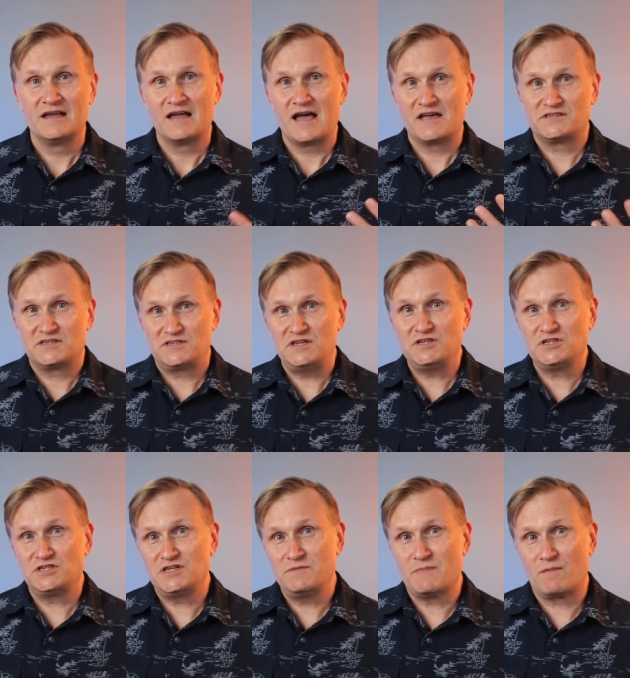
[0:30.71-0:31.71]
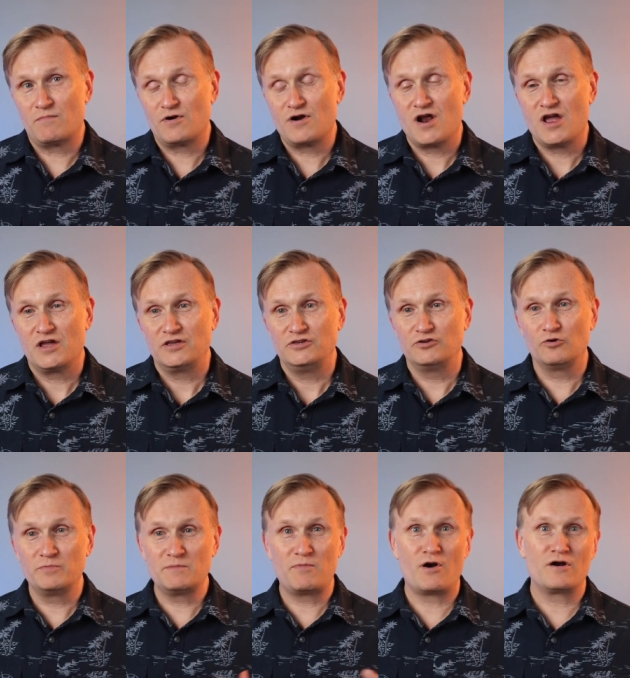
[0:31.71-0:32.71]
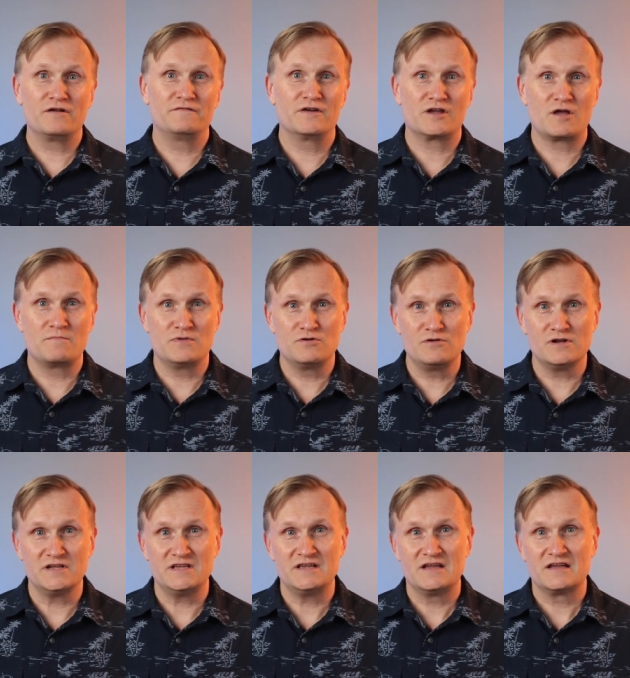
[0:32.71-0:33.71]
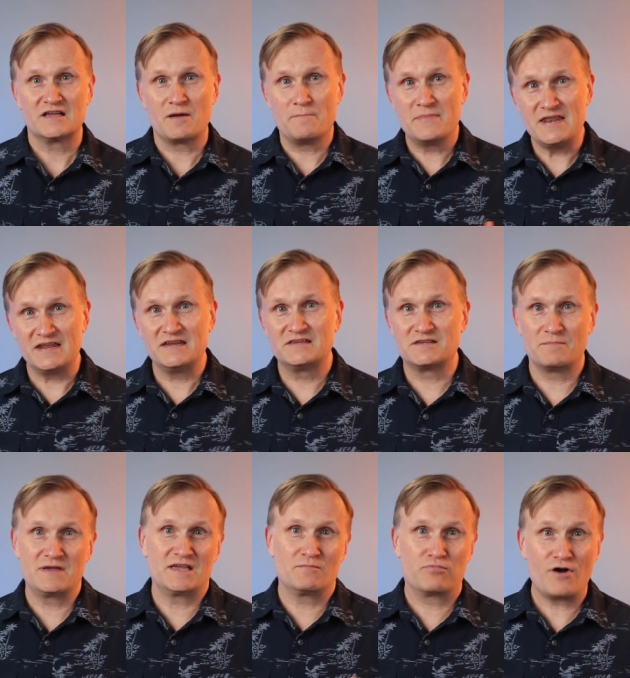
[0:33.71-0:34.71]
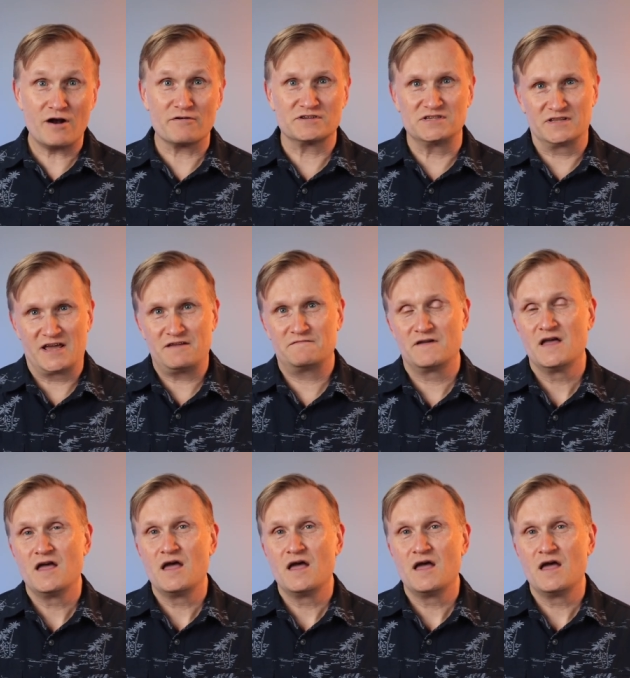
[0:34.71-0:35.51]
As a CGC member, you'll be part of a community committed to making progress in life.